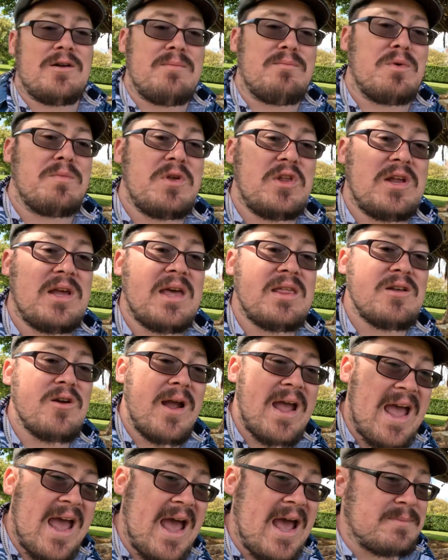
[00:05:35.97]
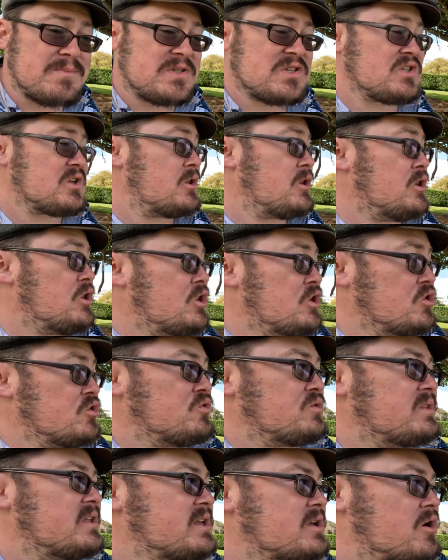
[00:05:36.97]
in Bermuda, and they're
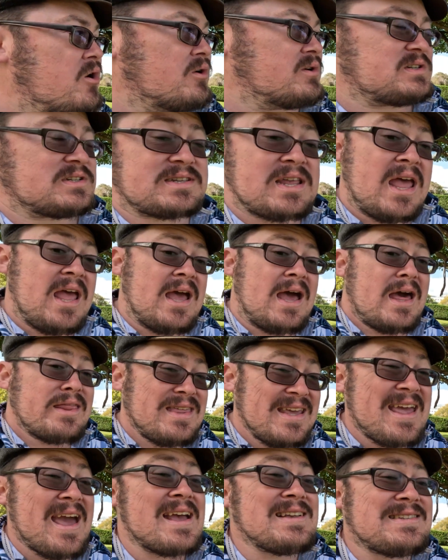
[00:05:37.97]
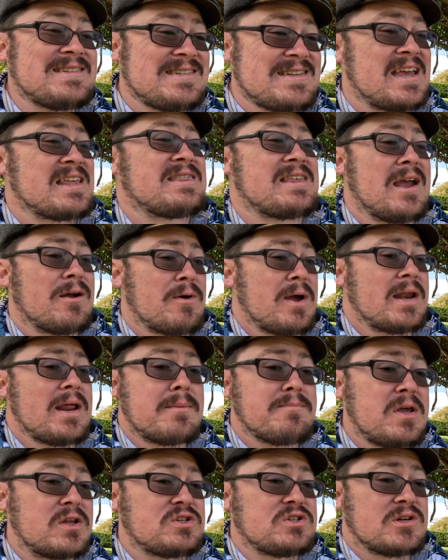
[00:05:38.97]
absolutely gorgeous. I think I said that right.
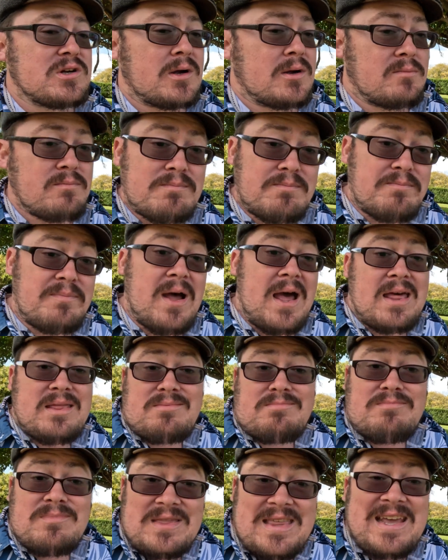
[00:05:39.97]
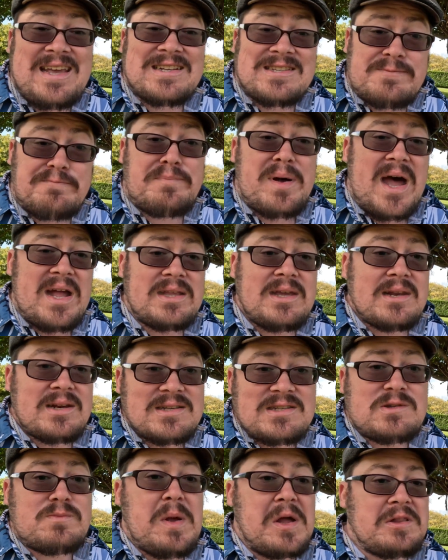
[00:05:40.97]
I'm not sure. I think it's banyan.
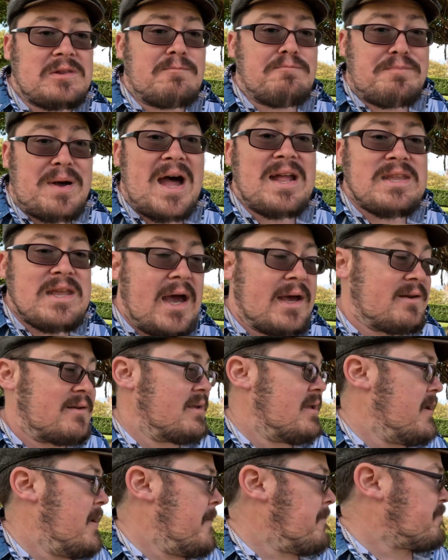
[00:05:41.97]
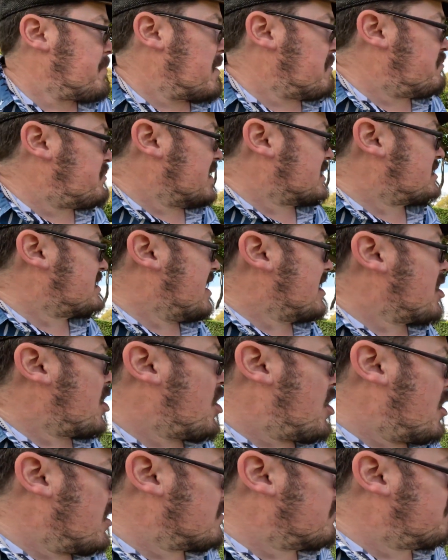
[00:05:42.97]
It's spelled banyan. But they are